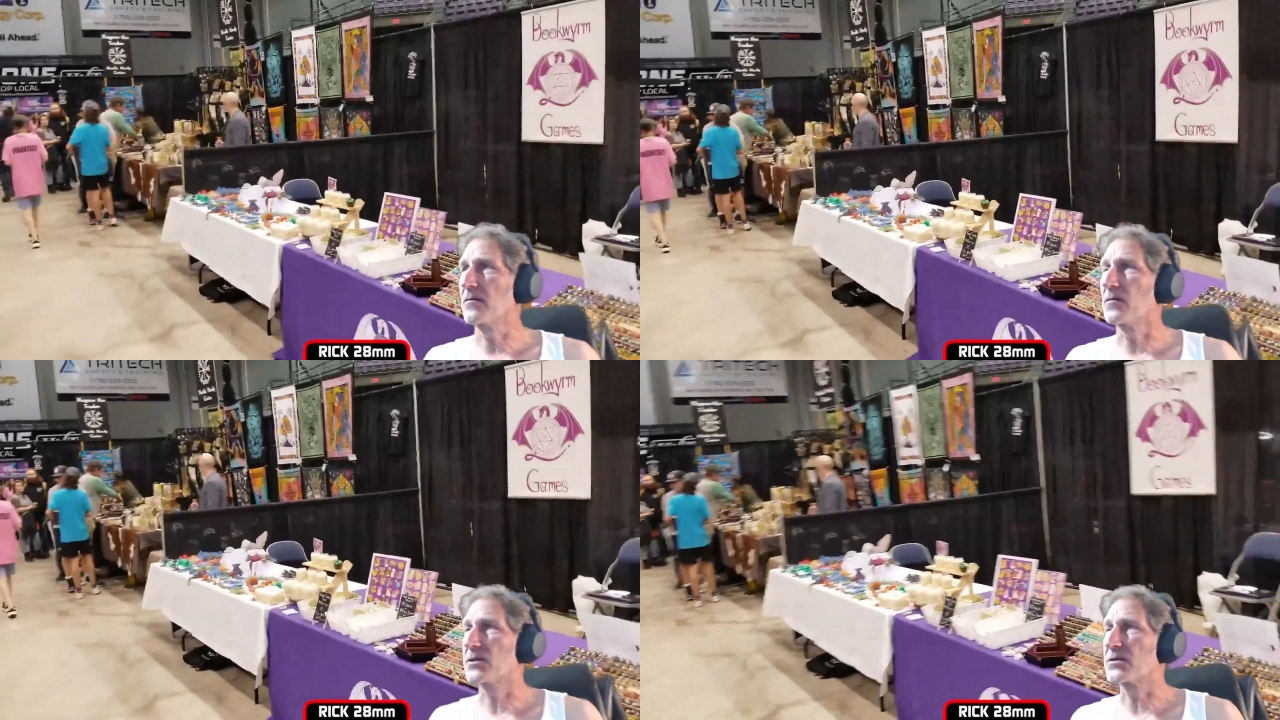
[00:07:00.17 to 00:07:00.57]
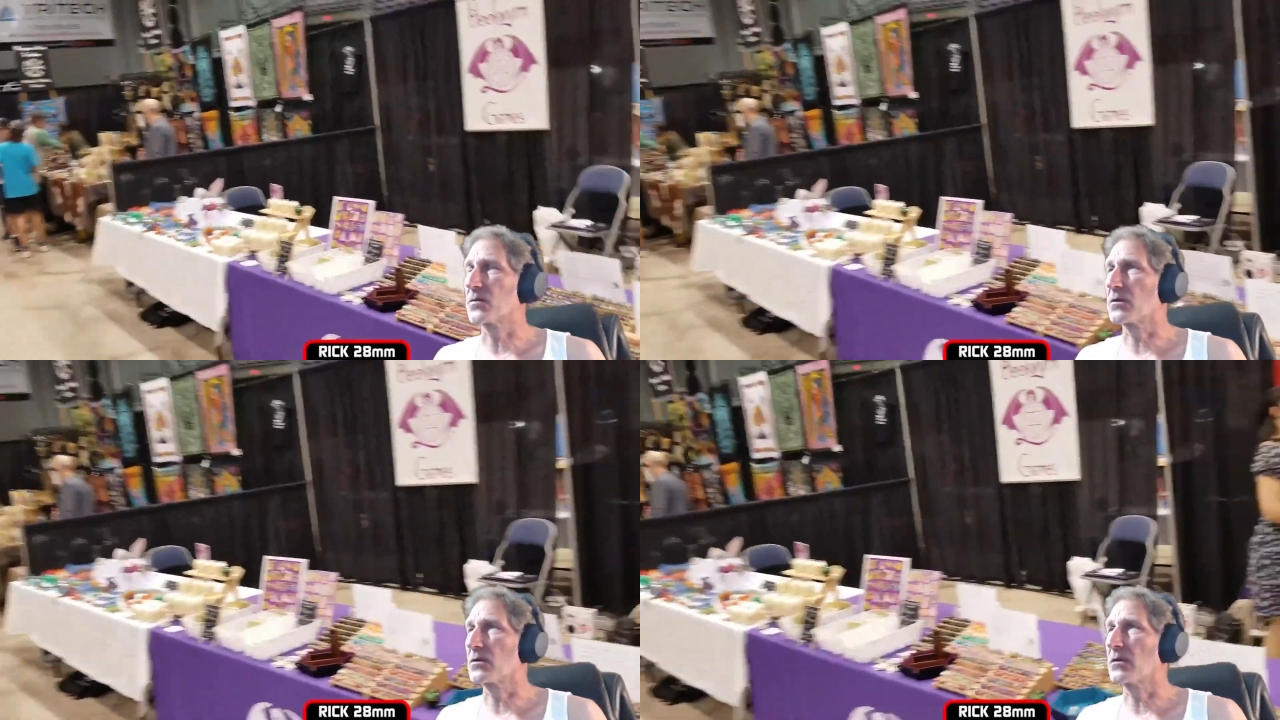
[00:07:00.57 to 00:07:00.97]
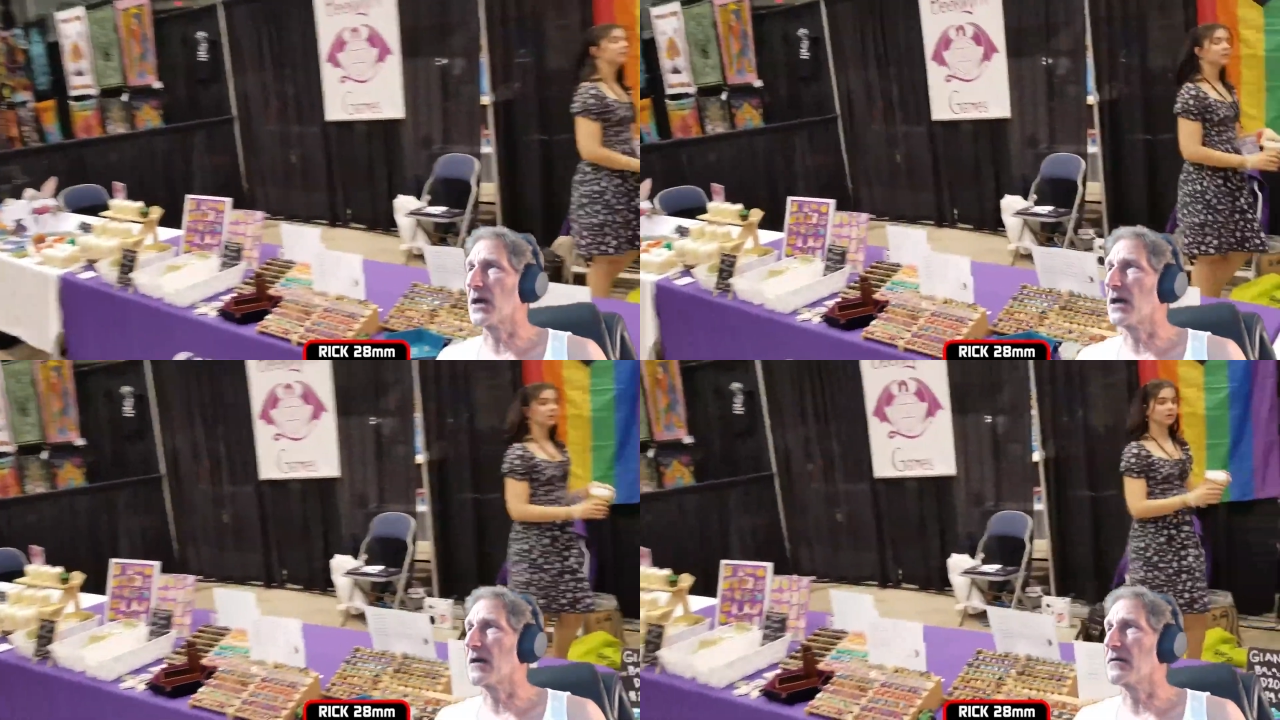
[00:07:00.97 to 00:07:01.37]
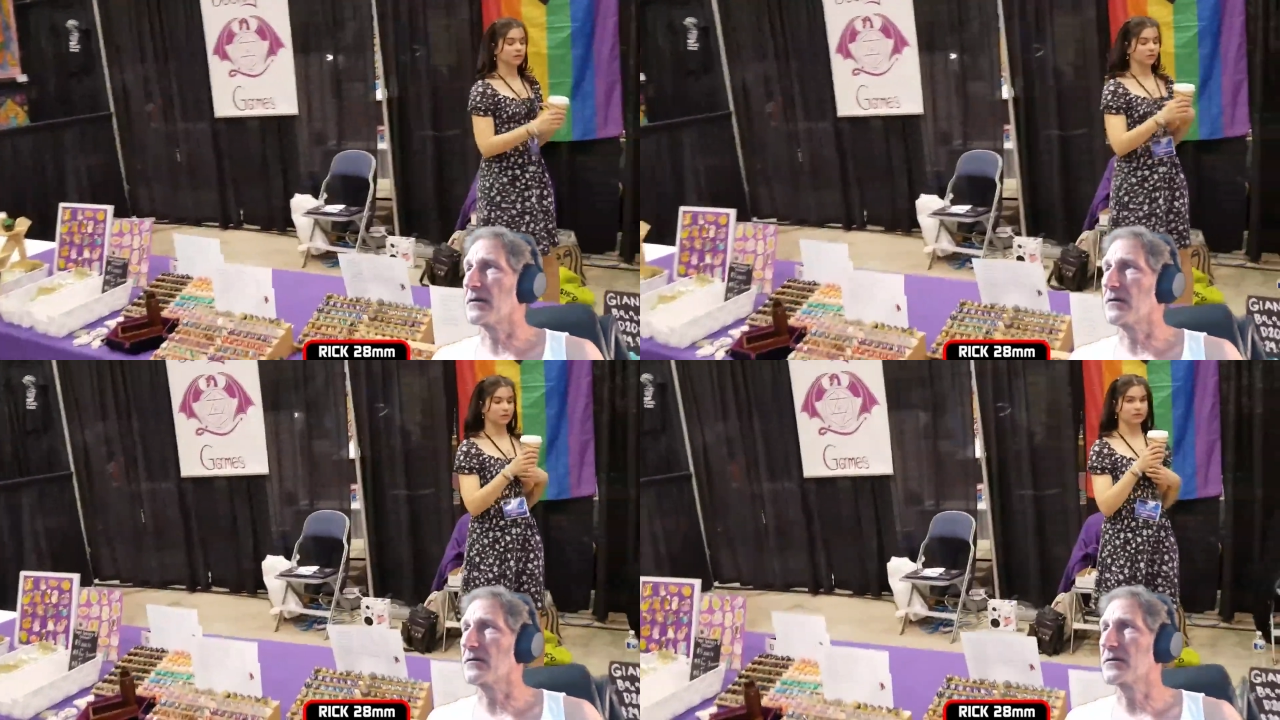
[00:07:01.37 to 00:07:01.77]
which were
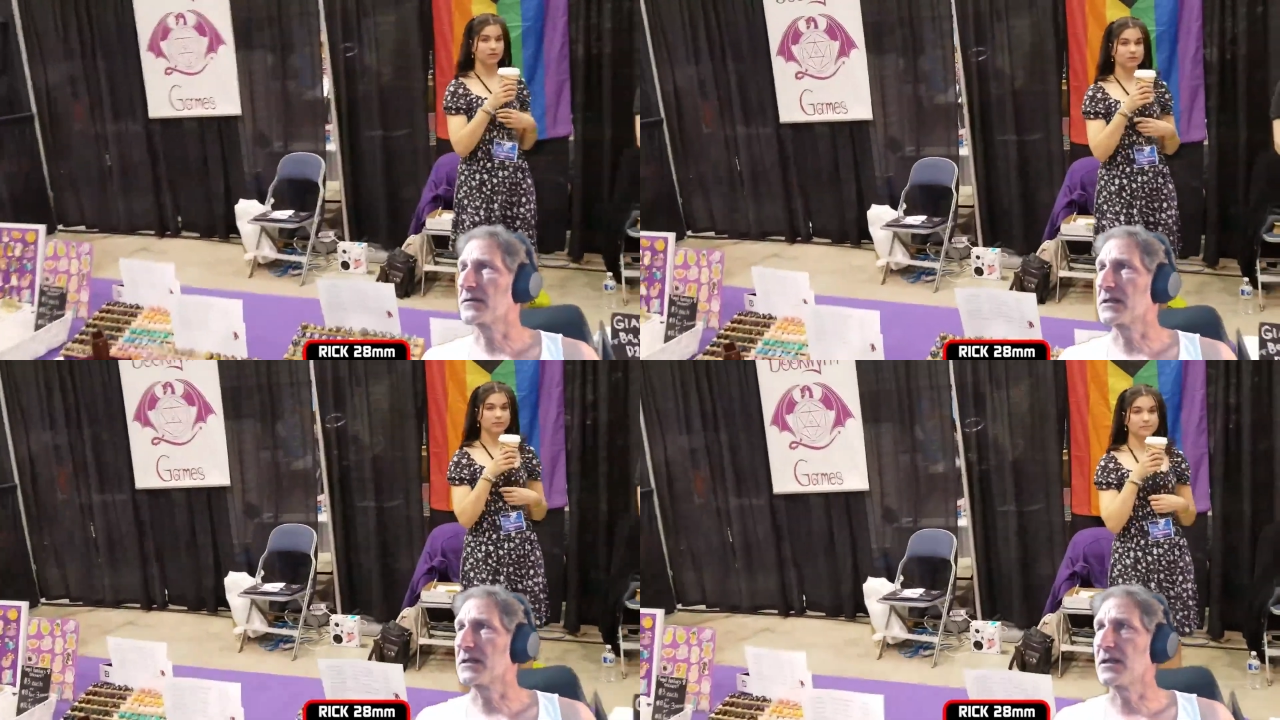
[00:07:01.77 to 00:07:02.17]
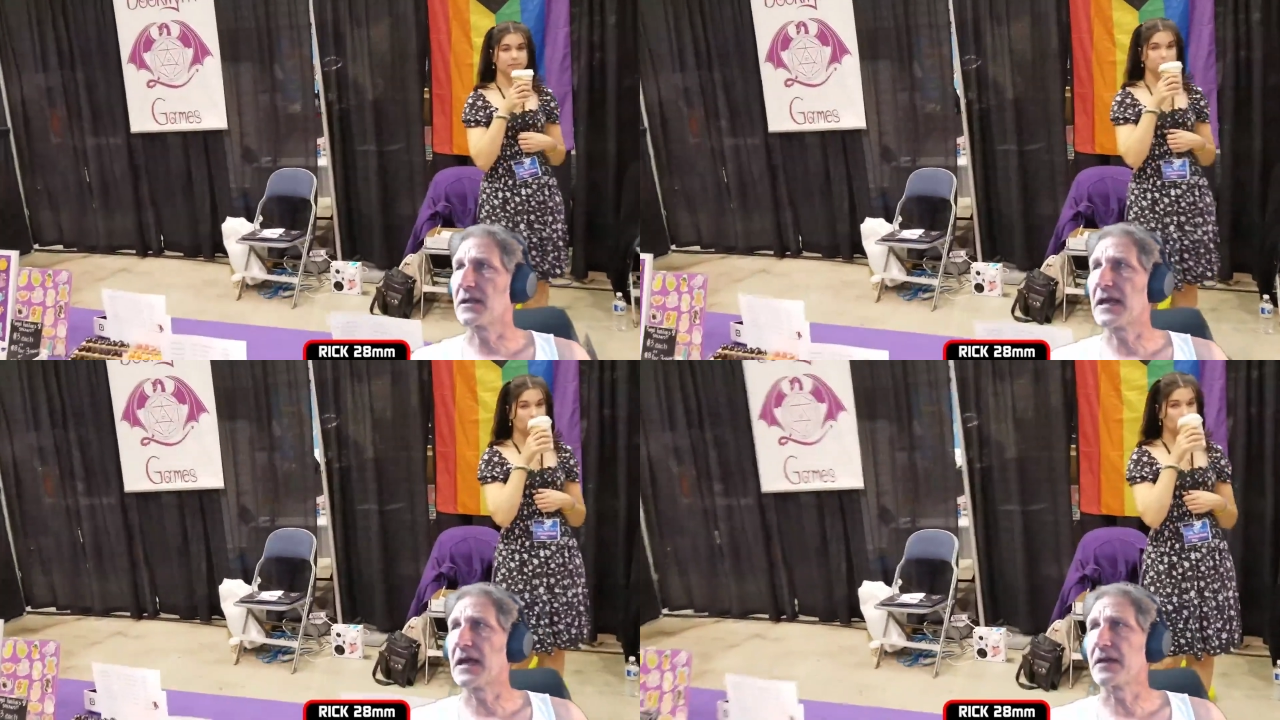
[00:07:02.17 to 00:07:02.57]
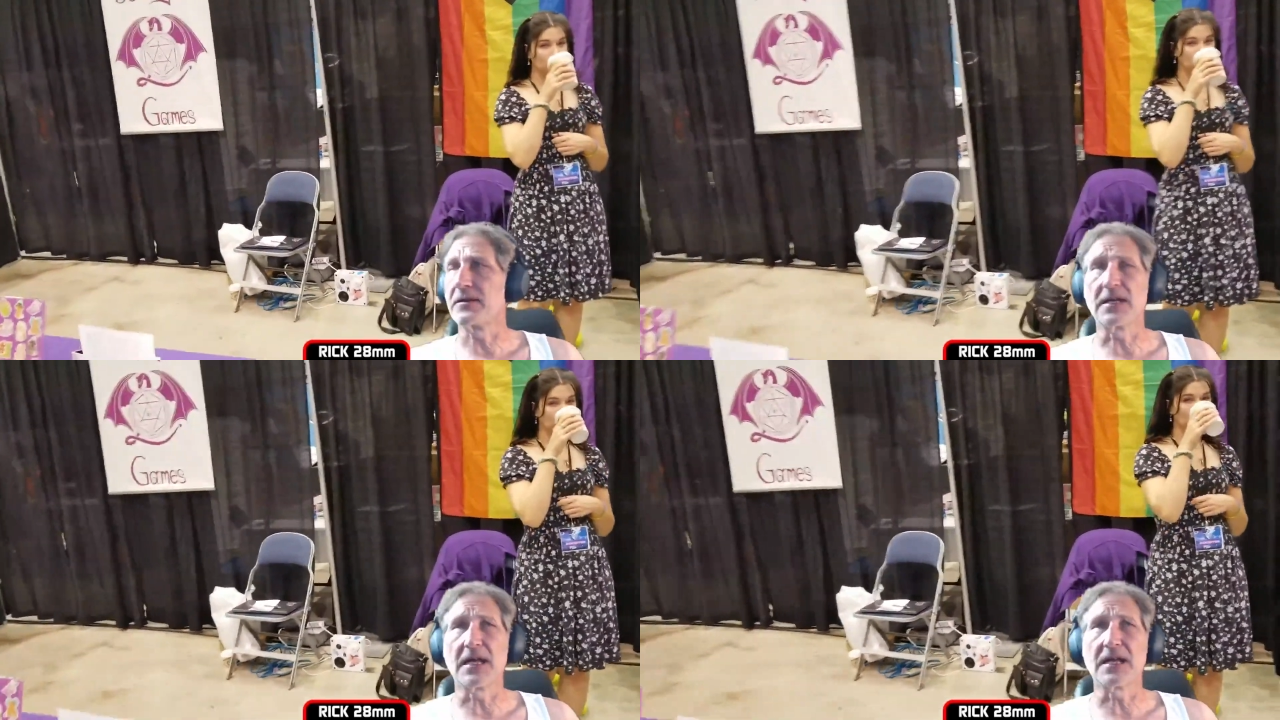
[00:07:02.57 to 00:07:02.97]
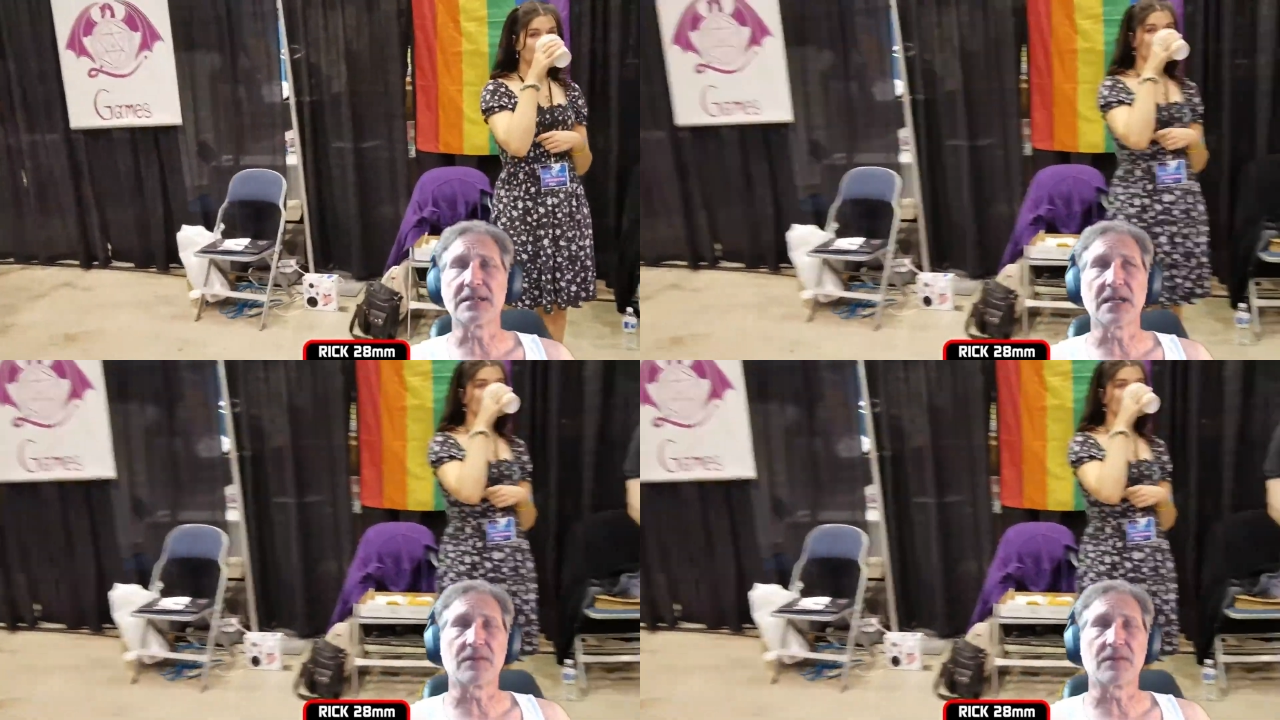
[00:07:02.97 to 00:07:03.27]
you can't take